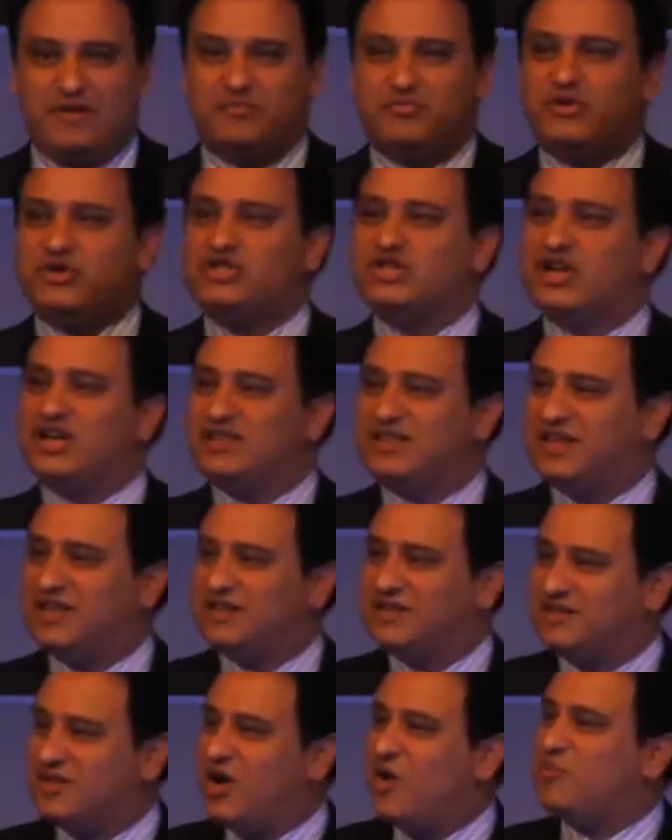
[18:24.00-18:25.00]
appreciate
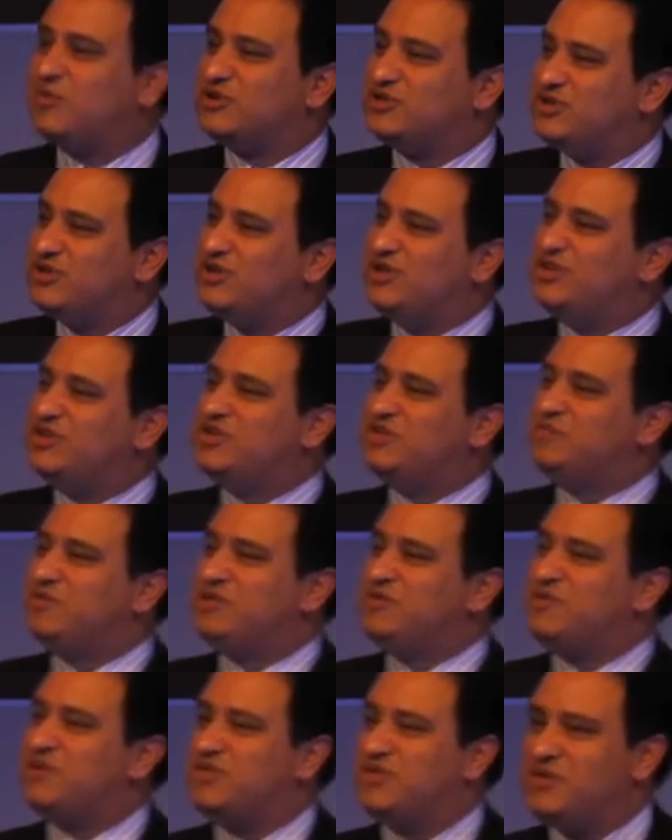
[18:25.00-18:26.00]
the opportunity to
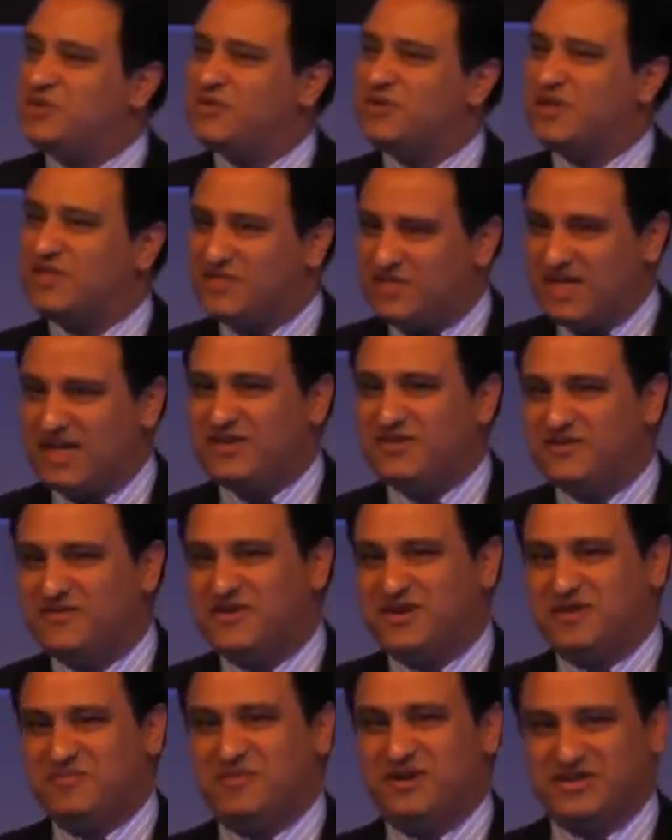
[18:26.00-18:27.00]
be with you, and thank you
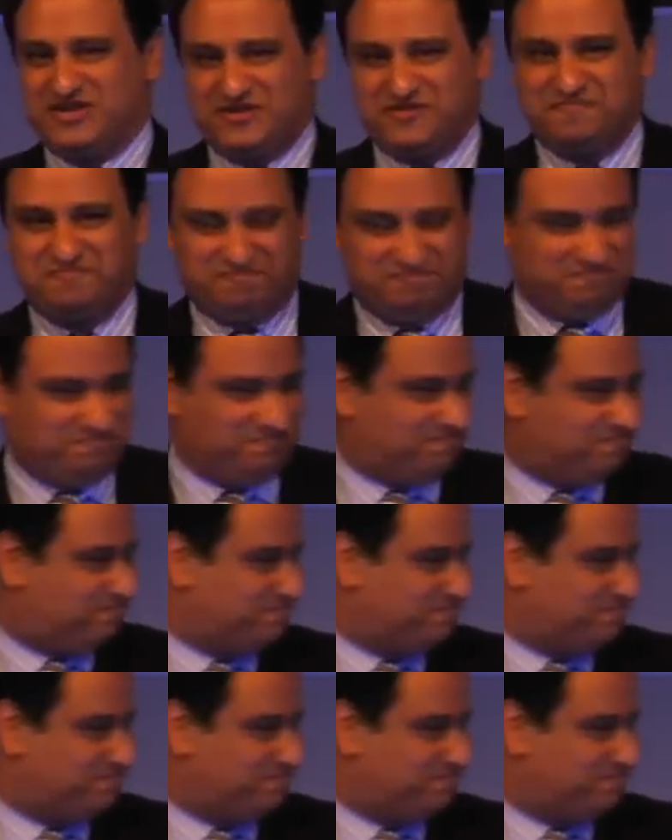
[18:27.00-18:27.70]
very much.